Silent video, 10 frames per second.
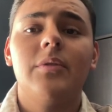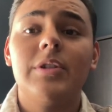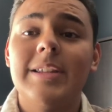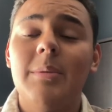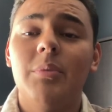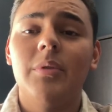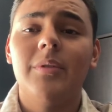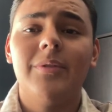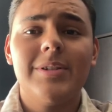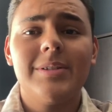For example,
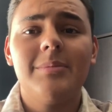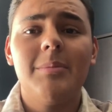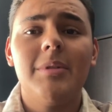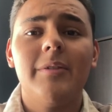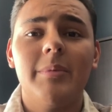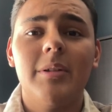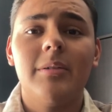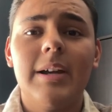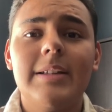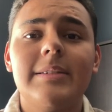the First Amendment of Bill
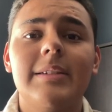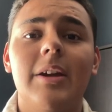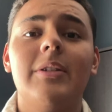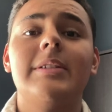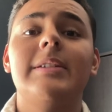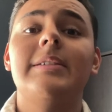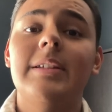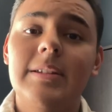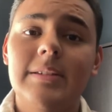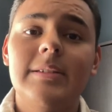of Rights guarantees
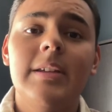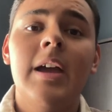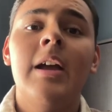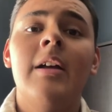citizens